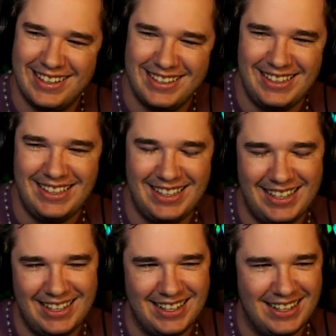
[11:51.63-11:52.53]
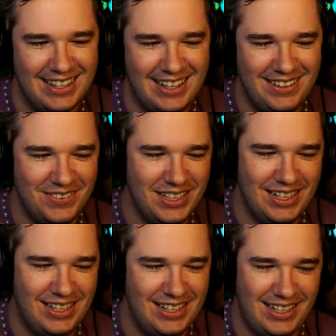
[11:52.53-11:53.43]
Yeah.
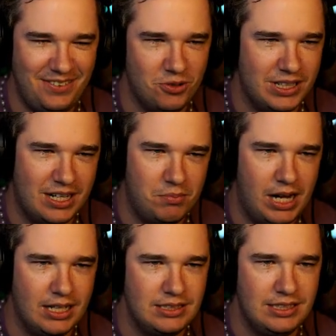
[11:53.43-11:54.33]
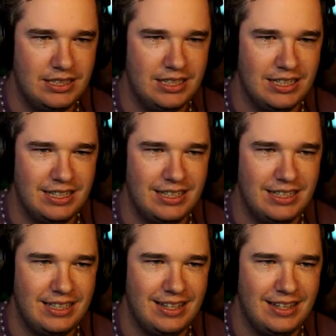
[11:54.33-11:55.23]
Even without bias,
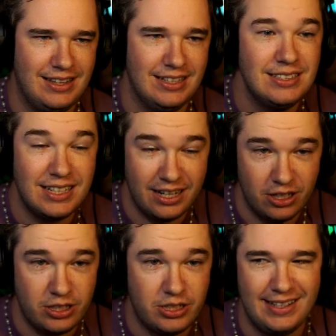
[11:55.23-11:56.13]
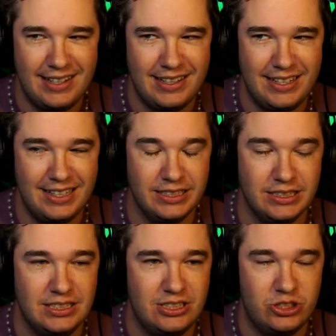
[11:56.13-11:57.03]
this character is
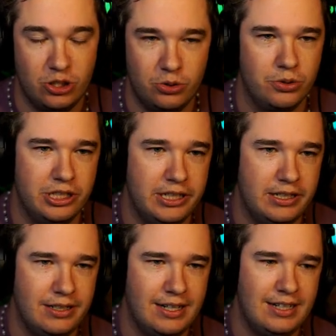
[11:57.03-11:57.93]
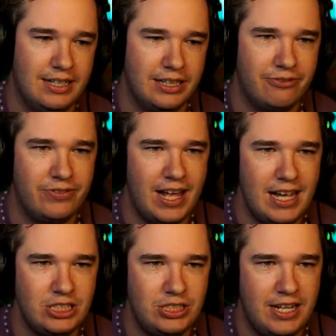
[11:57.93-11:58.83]
so good. The
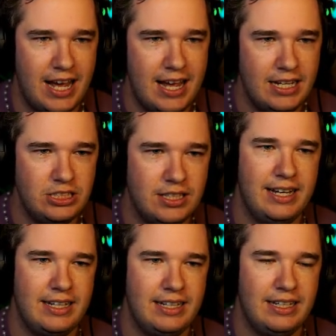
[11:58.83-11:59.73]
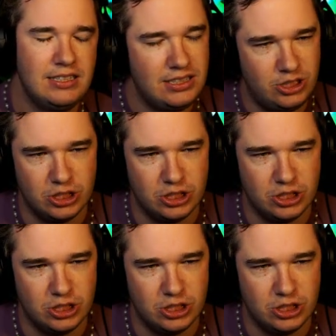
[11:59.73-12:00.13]
flash dash, like, is just